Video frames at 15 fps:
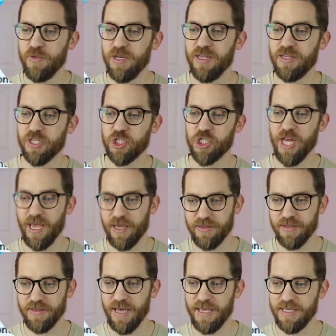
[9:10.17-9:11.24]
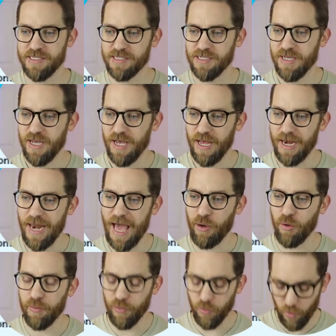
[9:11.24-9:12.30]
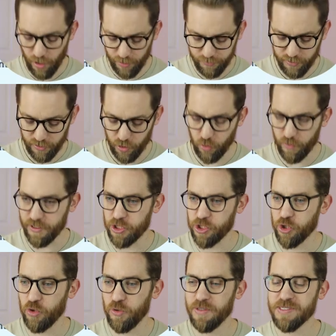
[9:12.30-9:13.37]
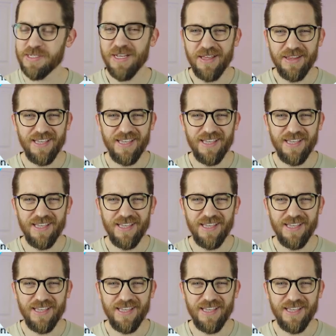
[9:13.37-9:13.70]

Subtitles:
you need to check that that is allowable under your insurance.